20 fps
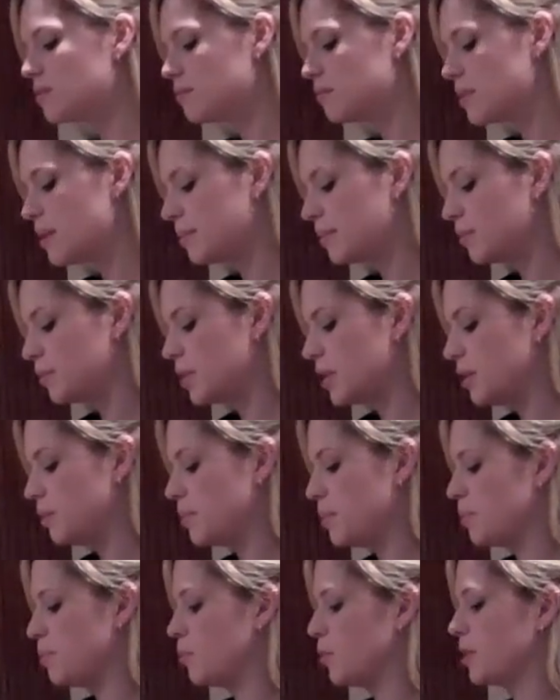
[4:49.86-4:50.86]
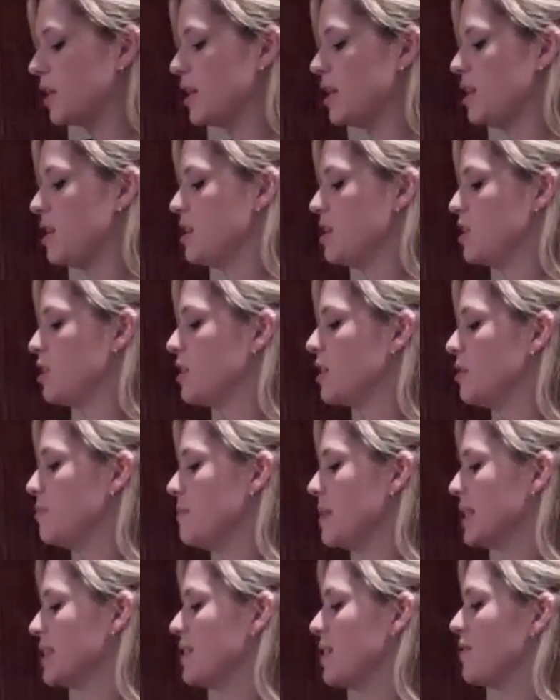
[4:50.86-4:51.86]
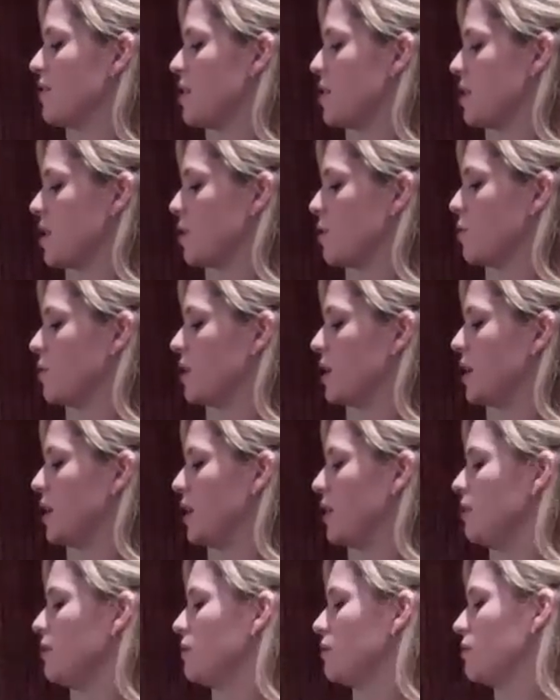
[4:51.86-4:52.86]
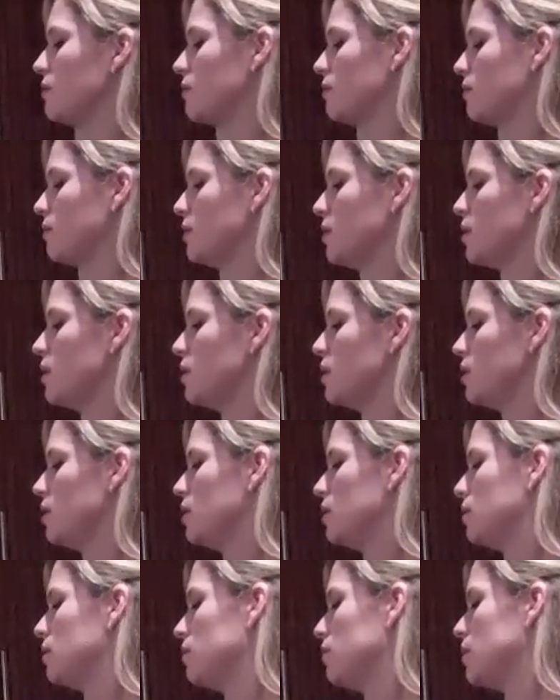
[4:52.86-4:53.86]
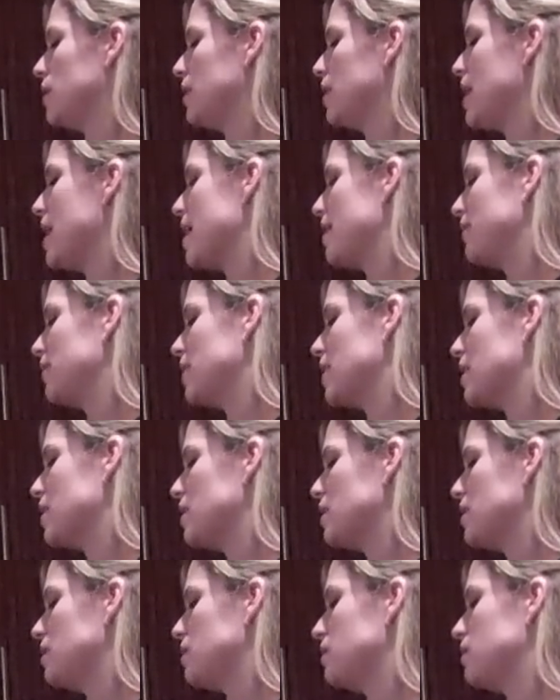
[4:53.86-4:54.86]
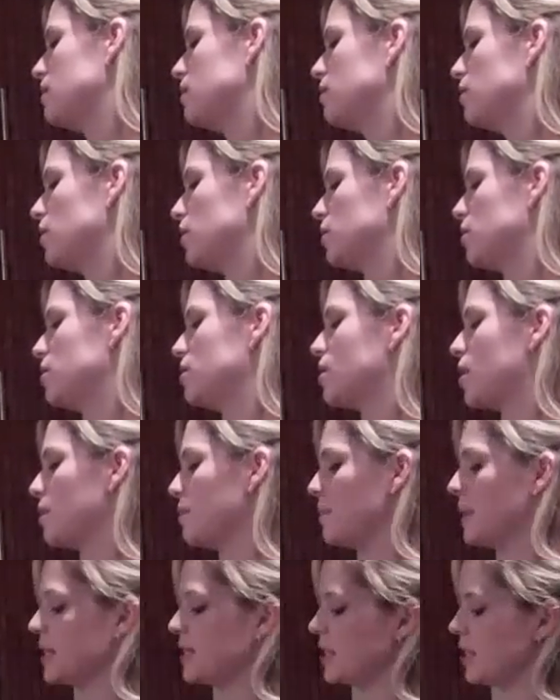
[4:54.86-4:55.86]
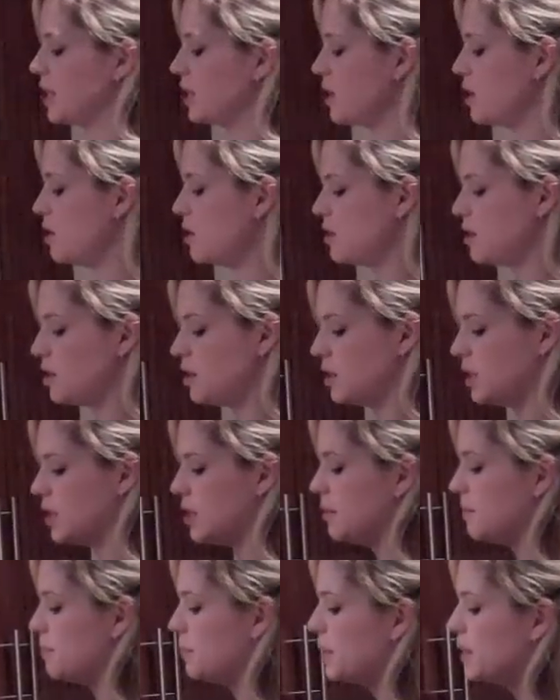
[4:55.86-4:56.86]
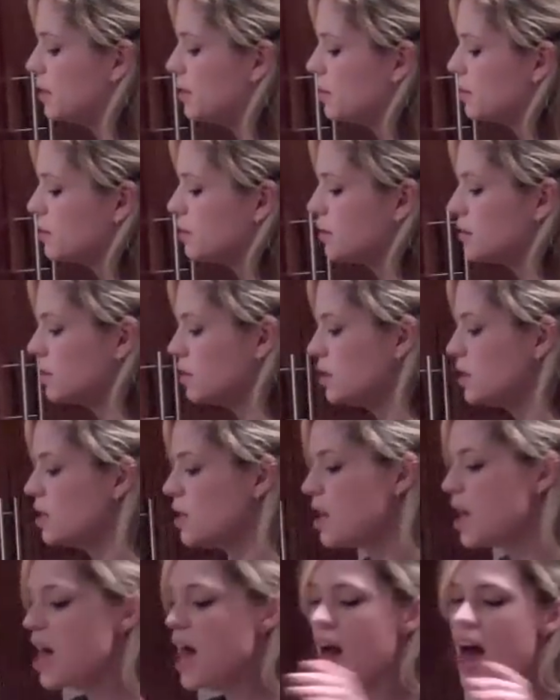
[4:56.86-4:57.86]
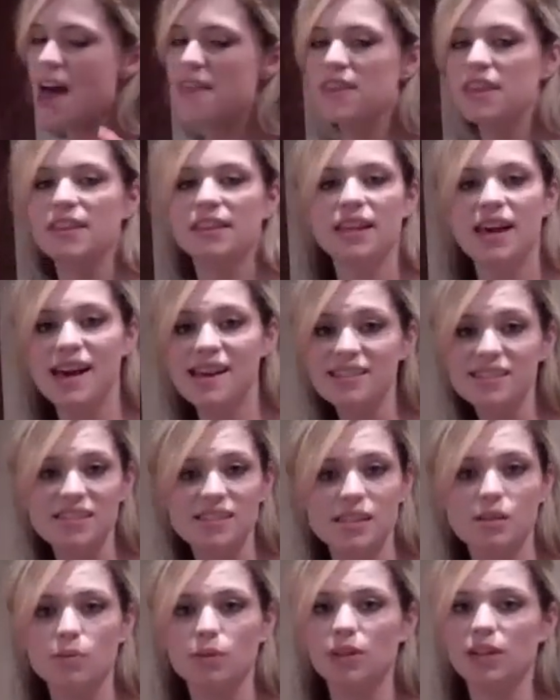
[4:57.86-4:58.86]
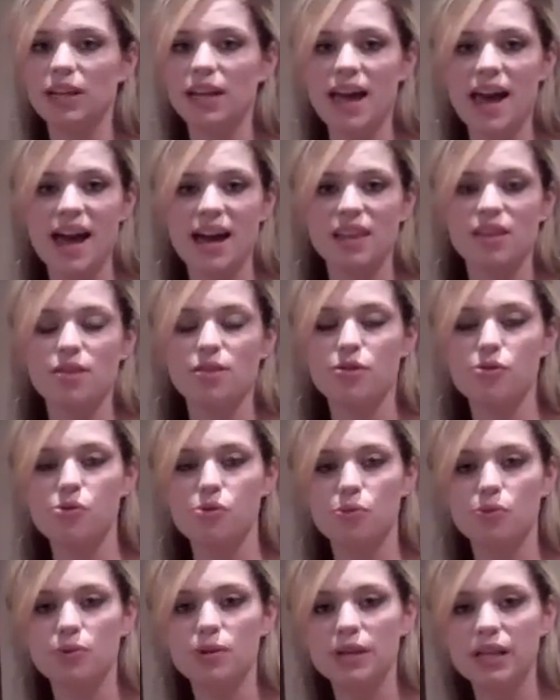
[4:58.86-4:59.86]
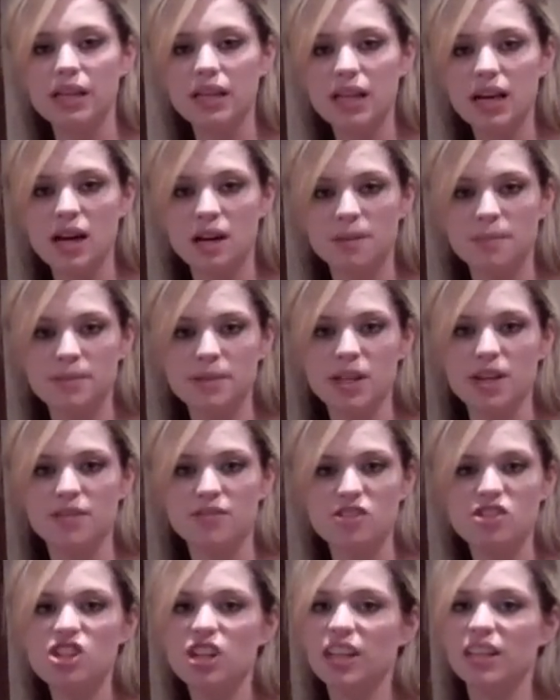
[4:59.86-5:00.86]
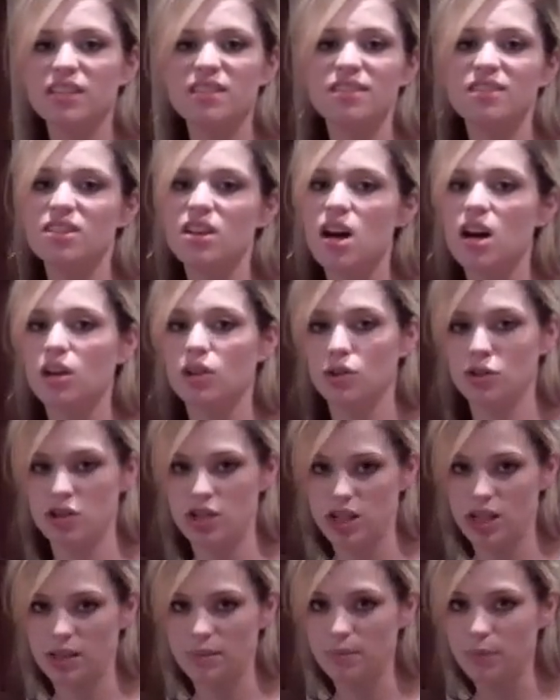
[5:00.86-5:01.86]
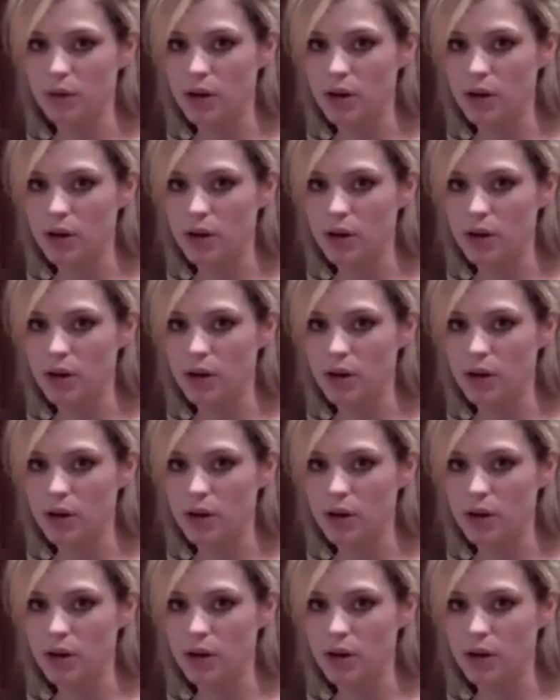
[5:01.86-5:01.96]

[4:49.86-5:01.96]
Mommy will help you pour it in, and you can mix everything, okay? I'll add half of that in. You can start mixing it all up. And then lastly, we're going to add 3 cups of chicken stock or chicken